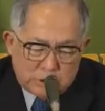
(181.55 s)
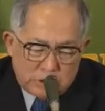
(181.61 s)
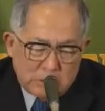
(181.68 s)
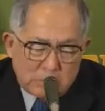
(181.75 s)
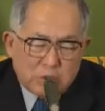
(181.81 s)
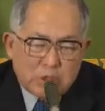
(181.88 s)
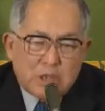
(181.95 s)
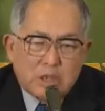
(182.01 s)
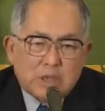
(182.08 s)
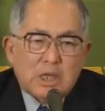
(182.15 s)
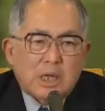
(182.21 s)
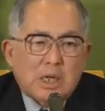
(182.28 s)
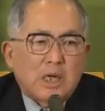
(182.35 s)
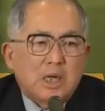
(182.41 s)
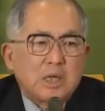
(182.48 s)
been less
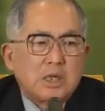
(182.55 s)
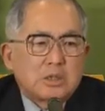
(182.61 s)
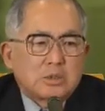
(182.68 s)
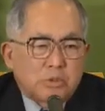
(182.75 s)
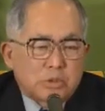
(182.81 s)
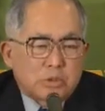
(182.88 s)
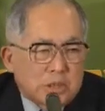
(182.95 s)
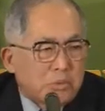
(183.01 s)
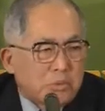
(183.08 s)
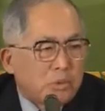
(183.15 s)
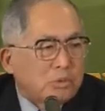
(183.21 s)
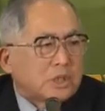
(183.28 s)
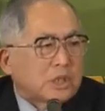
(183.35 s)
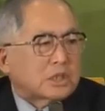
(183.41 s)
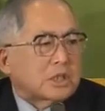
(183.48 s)
damage to the
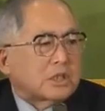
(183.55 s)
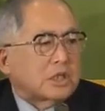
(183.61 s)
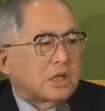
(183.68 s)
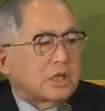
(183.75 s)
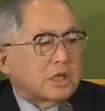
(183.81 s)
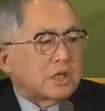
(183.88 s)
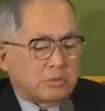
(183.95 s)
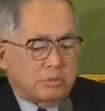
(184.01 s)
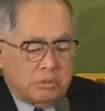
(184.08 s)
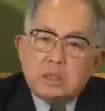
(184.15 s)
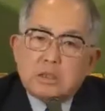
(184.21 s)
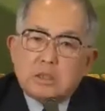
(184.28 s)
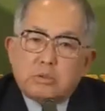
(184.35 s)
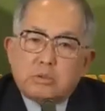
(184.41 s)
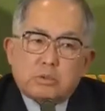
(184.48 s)
nuclear plant.
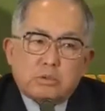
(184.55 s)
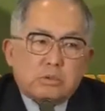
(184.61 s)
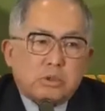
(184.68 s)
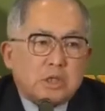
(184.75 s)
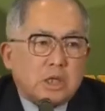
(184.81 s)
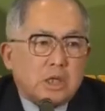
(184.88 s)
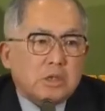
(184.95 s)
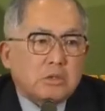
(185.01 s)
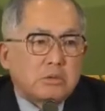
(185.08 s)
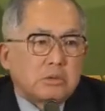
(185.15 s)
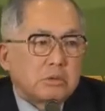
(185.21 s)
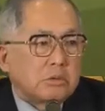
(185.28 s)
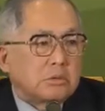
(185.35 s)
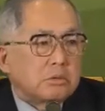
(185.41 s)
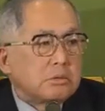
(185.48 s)

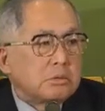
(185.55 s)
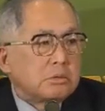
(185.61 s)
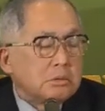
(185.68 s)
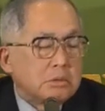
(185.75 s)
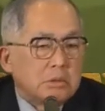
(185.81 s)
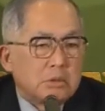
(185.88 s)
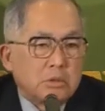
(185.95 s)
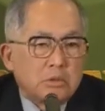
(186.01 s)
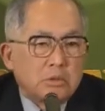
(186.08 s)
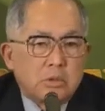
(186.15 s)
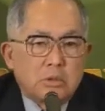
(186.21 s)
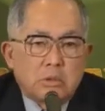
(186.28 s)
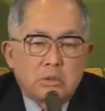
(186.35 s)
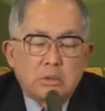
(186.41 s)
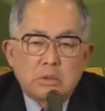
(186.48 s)
That shows the stubborn
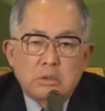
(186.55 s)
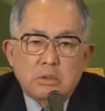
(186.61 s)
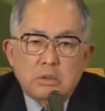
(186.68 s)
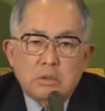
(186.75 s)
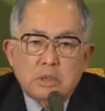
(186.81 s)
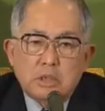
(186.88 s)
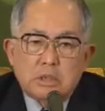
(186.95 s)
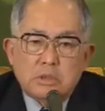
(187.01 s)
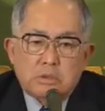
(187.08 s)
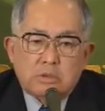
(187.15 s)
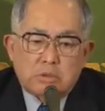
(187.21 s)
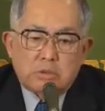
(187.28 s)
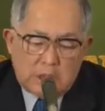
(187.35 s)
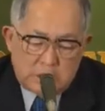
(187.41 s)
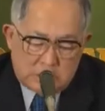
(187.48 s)
nature of
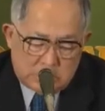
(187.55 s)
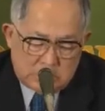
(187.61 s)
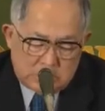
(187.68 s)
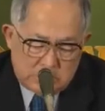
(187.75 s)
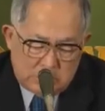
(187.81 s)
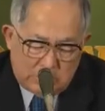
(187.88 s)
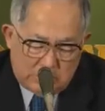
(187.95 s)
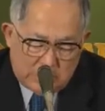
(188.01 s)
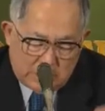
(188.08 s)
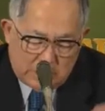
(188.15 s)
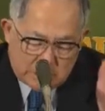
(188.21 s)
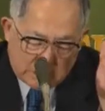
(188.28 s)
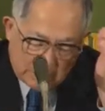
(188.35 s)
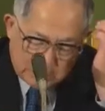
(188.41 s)
Japan's nuclear industry.